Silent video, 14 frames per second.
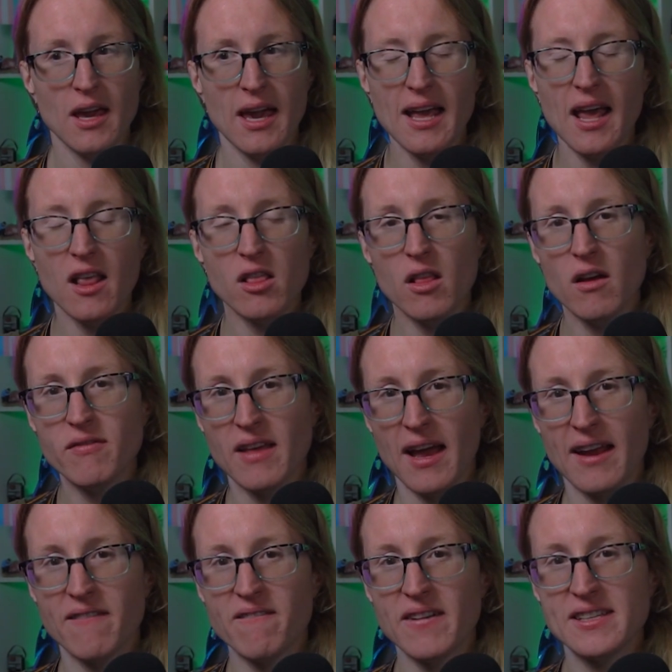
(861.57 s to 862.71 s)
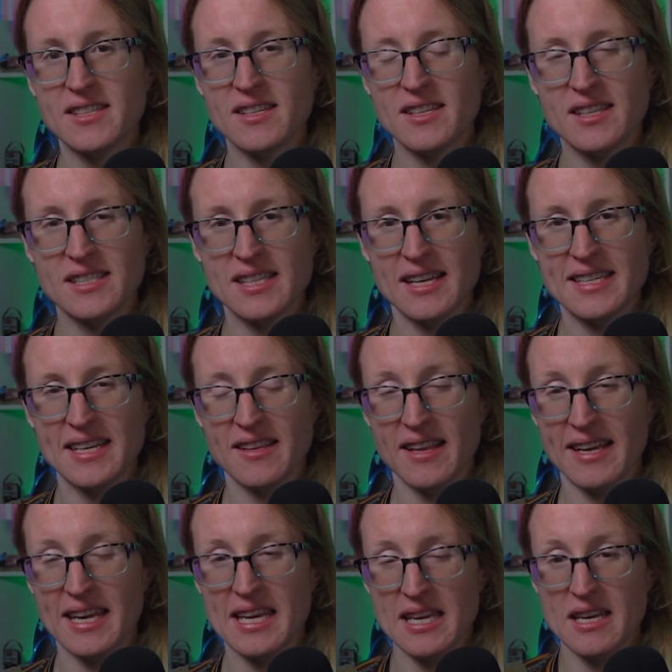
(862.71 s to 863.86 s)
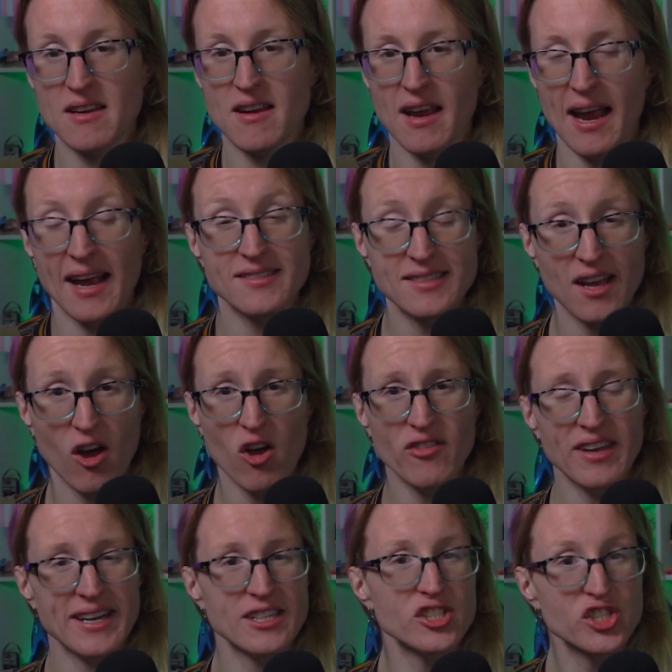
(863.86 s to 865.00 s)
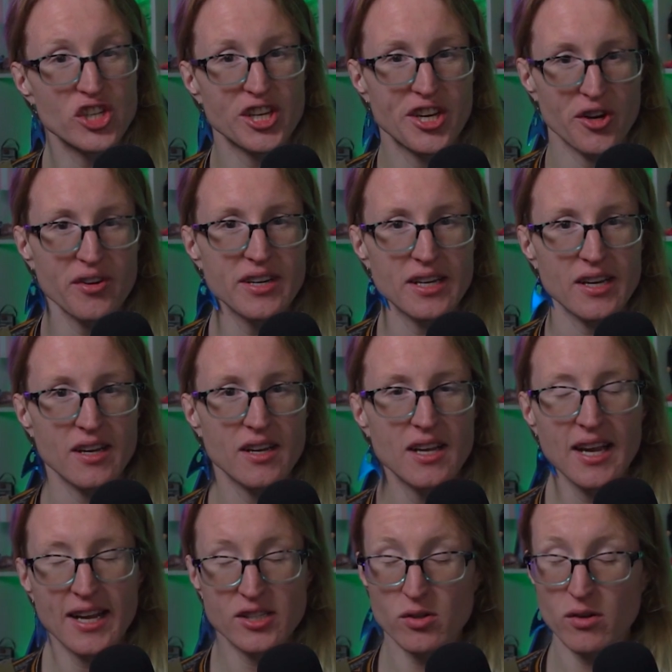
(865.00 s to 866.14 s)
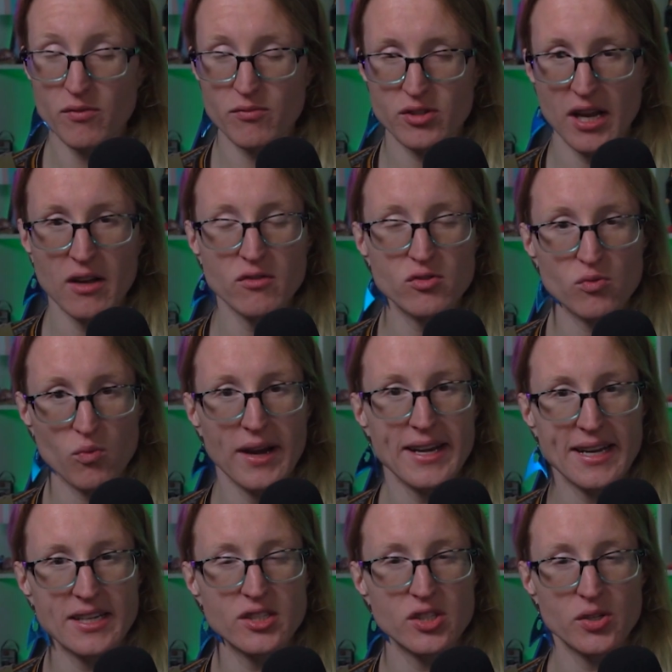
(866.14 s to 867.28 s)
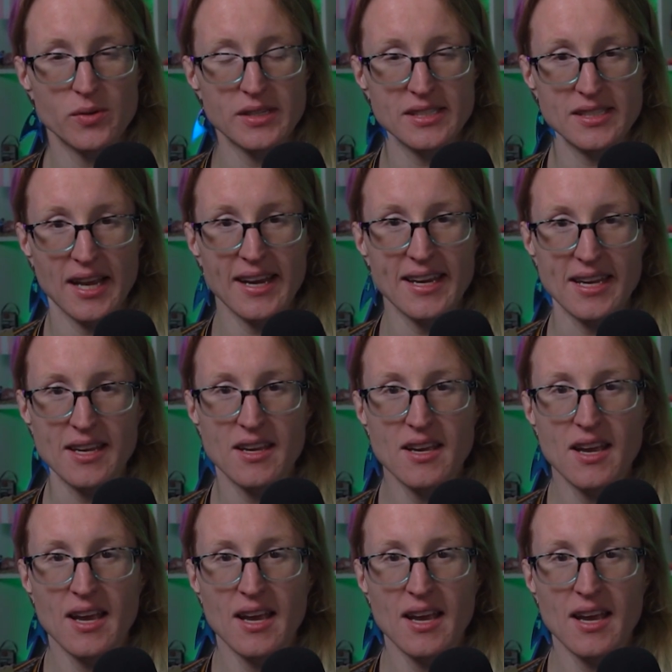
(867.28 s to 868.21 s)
And I love that. It fits into this idea, like he has that all that insecurity. It sort of delves right into his psyche.